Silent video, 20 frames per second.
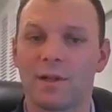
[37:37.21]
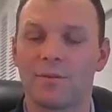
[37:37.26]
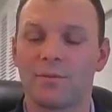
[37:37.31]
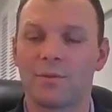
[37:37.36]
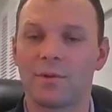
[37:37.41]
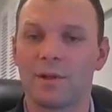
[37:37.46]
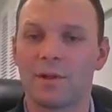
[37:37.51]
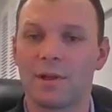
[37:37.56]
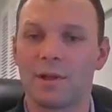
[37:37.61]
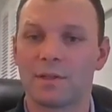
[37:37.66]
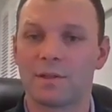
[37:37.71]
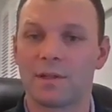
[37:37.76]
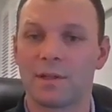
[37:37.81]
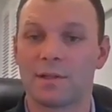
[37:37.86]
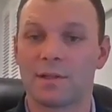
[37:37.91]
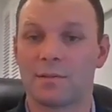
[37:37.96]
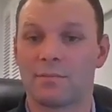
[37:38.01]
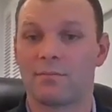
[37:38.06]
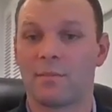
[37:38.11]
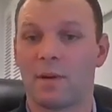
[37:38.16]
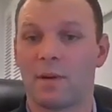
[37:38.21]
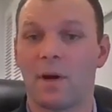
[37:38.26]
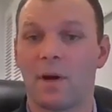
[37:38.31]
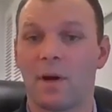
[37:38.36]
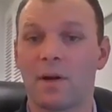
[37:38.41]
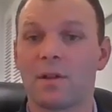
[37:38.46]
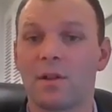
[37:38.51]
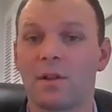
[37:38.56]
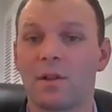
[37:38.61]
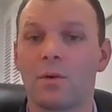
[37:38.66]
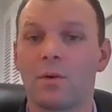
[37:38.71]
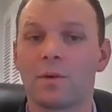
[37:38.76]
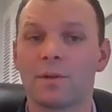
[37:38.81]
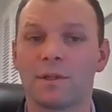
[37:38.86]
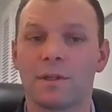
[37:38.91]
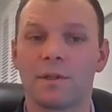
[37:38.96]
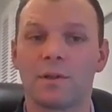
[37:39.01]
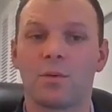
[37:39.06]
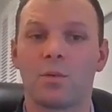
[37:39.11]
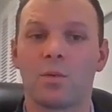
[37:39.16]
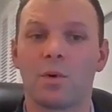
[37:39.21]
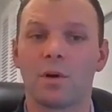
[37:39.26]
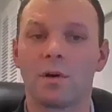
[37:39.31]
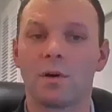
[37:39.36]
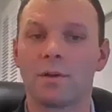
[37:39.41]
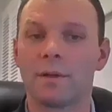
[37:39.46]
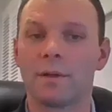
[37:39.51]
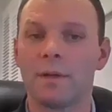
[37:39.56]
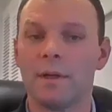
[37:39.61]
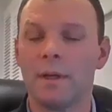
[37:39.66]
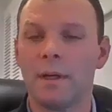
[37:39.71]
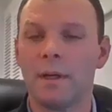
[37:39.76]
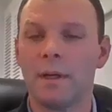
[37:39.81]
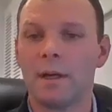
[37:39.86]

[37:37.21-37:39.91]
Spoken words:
And really that's among the lowest in the world.